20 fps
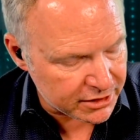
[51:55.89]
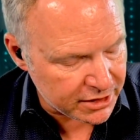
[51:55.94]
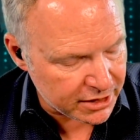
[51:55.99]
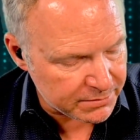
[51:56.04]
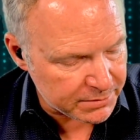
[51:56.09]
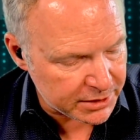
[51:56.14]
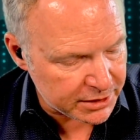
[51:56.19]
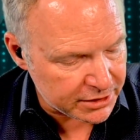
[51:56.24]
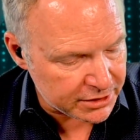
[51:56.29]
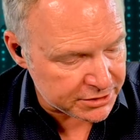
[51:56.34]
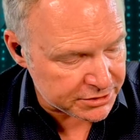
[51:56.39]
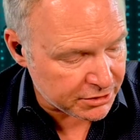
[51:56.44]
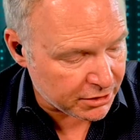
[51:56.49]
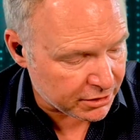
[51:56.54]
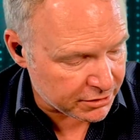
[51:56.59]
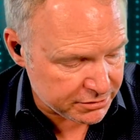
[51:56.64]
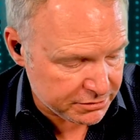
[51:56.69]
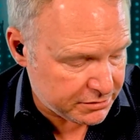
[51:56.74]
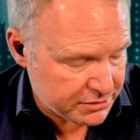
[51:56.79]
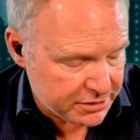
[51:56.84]
I mean,
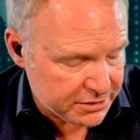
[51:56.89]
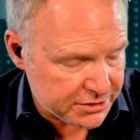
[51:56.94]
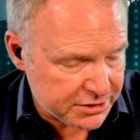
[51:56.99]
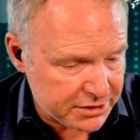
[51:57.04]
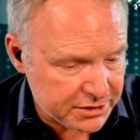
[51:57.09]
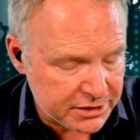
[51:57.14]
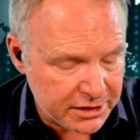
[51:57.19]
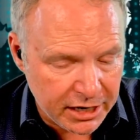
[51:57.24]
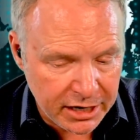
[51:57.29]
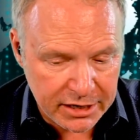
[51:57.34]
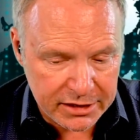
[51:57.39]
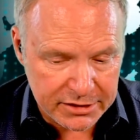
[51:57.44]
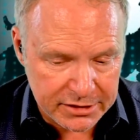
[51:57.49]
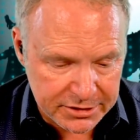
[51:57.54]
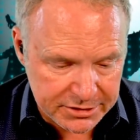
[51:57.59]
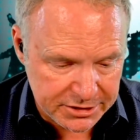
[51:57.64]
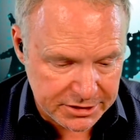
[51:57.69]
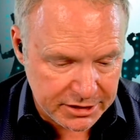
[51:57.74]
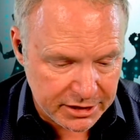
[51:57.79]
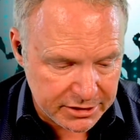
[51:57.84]
is it not
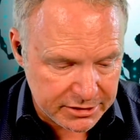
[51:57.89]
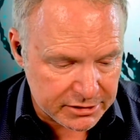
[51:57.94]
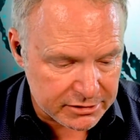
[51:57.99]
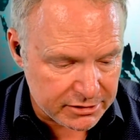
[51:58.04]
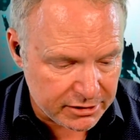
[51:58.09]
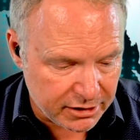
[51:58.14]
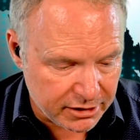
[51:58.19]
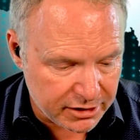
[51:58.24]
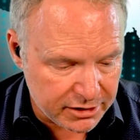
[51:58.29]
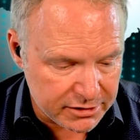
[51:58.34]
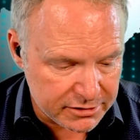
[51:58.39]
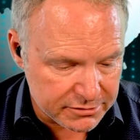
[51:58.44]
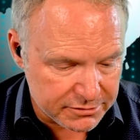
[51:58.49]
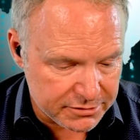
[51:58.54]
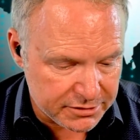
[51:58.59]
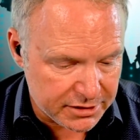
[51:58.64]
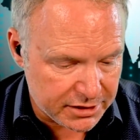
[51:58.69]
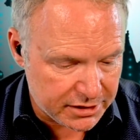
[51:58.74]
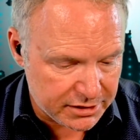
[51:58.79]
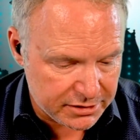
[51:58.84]
the law
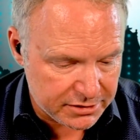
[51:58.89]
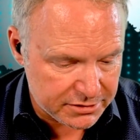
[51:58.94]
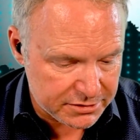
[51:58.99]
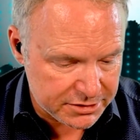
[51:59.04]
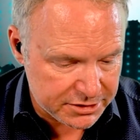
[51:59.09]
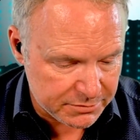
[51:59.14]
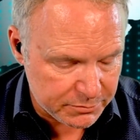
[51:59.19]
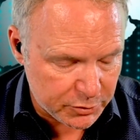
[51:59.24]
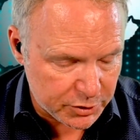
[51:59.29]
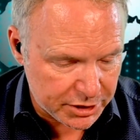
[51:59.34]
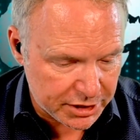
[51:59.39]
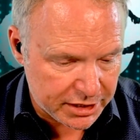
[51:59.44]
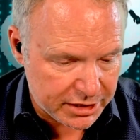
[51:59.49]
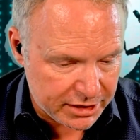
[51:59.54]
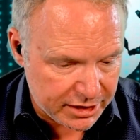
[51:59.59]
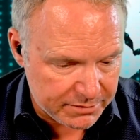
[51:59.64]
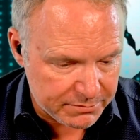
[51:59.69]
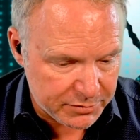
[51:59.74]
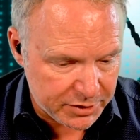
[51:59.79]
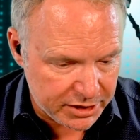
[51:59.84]
that someone
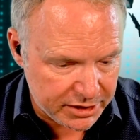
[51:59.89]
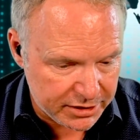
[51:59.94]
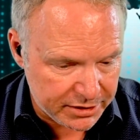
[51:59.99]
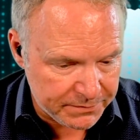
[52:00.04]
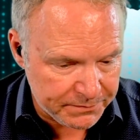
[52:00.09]
cannot be